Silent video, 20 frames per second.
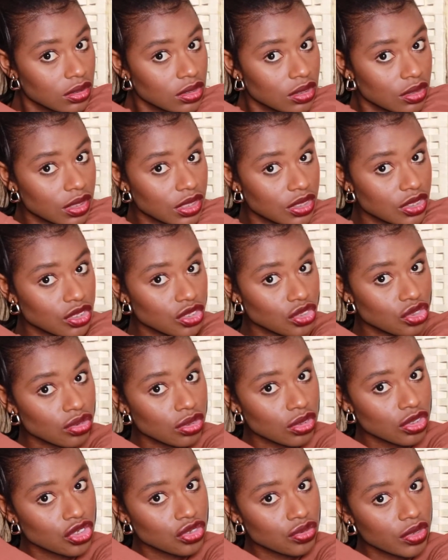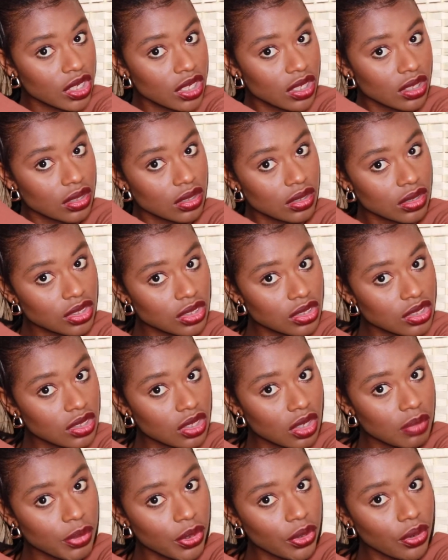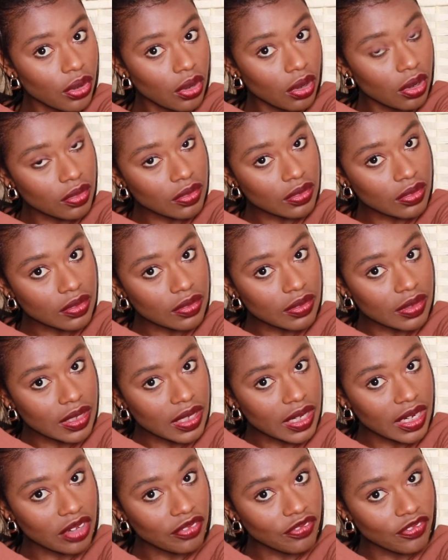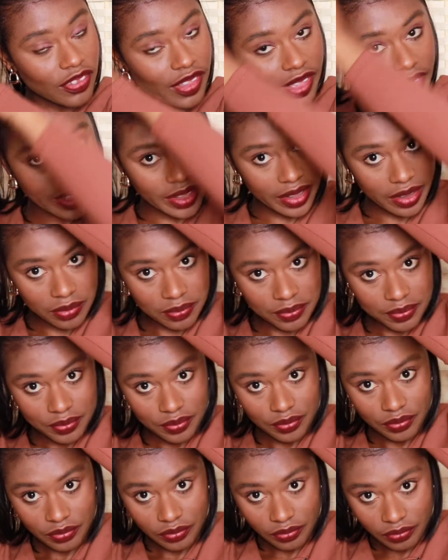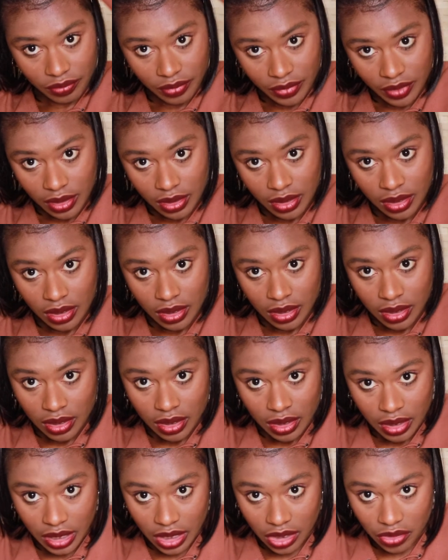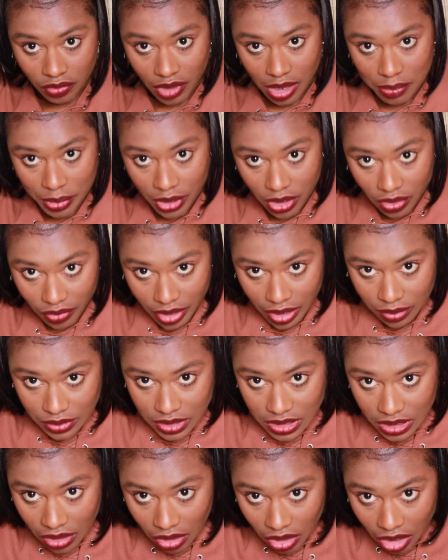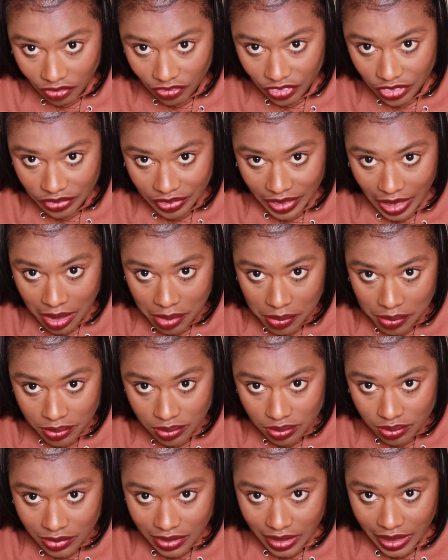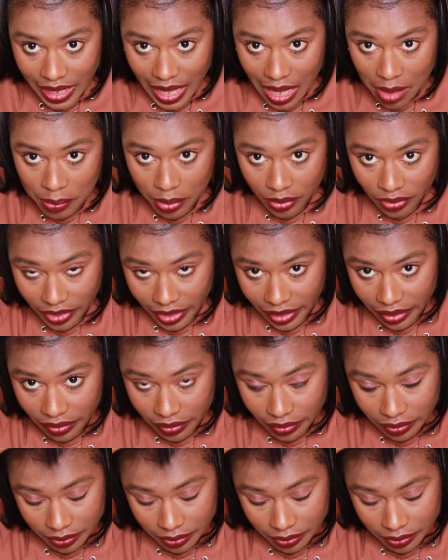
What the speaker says: So this is the drawstring, just gonna put it underneath the hair and wrap it around to cover that gap there.